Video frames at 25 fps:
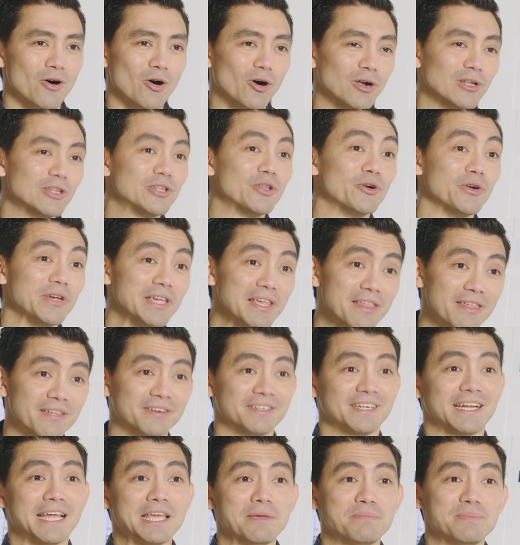Although
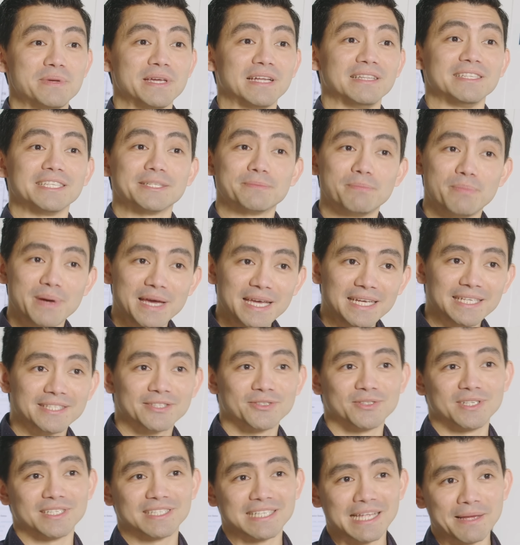Ethernet A P L is
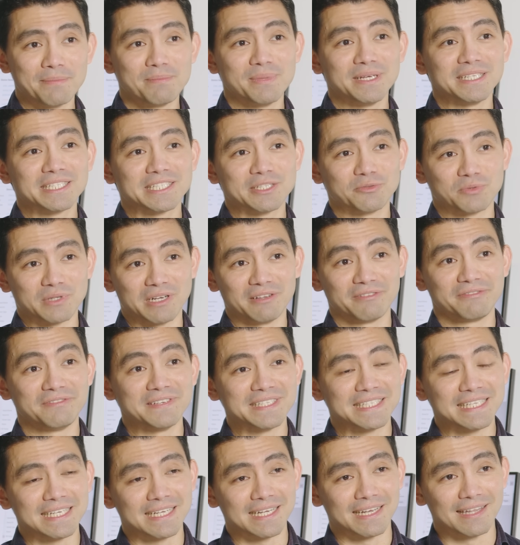based on a ten base T one L
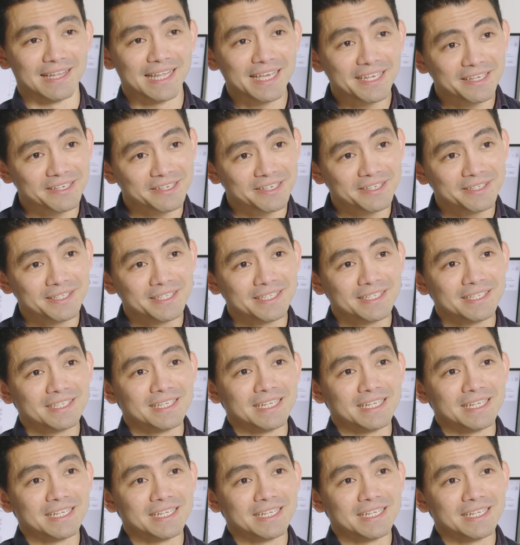physical layer,